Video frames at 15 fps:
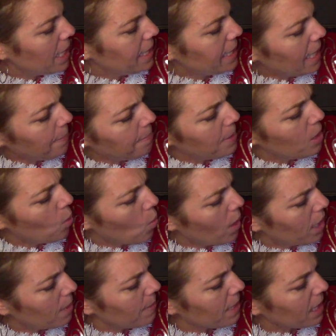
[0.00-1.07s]
Not being
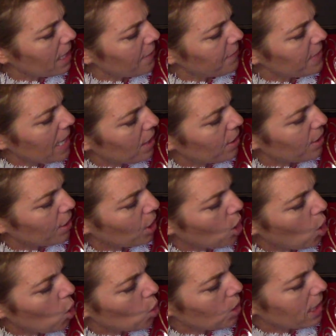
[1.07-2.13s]
one to be left out in the
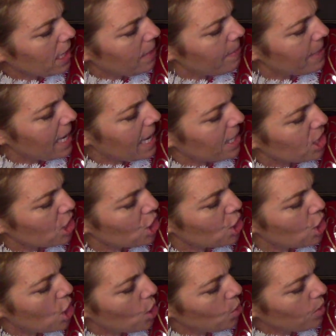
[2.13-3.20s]
cold, he began to
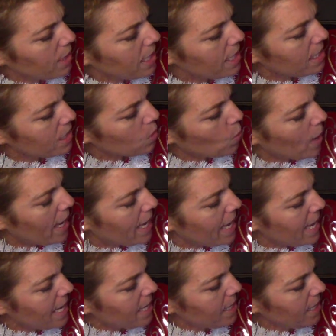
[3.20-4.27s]
nose his way
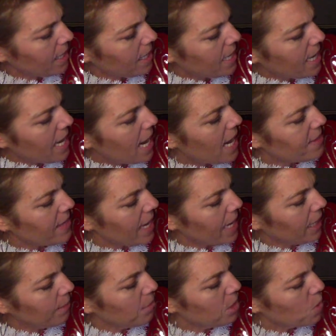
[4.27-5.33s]
in, and the
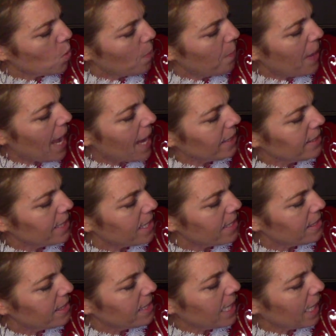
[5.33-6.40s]
animals were packed in
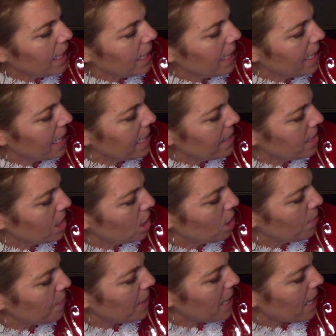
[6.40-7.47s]
as tightly as
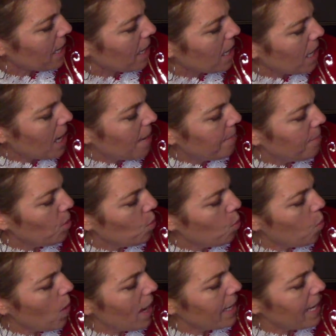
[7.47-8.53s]
could be. But
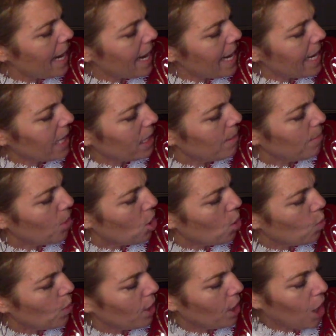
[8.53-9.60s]
what animal
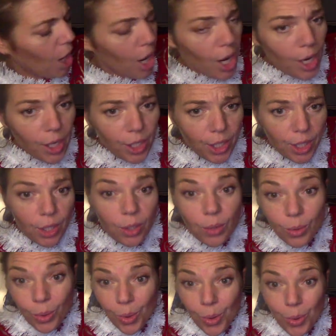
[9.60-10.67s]
would
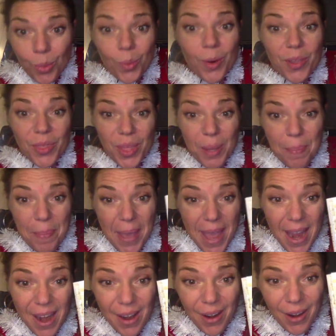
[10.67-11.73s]
argue with a
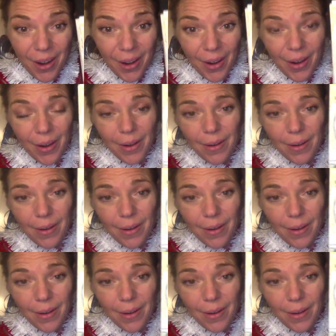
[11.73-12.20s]
bear?